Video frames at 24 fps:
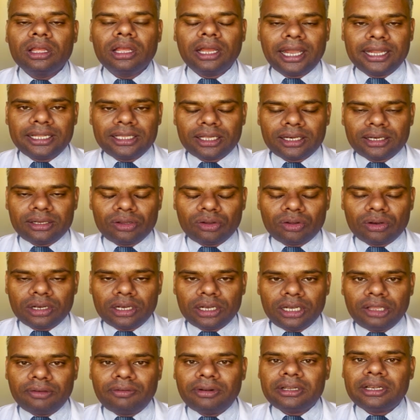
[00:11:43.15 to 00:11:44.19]
either your
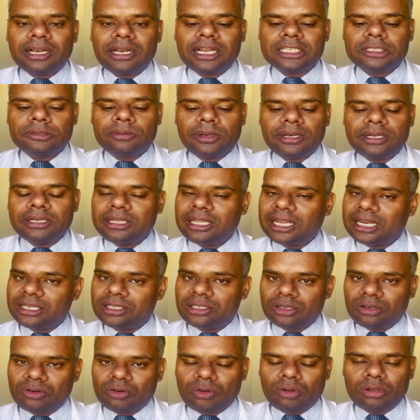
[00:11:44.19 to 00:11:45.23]
liver transplant,
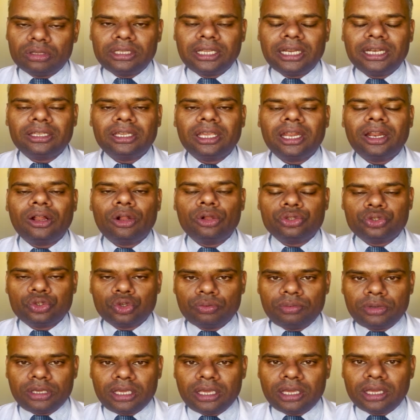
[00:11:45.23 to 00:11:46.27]
that can also
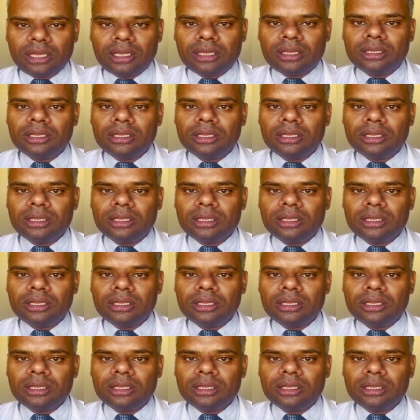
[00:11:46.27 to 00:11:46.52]
be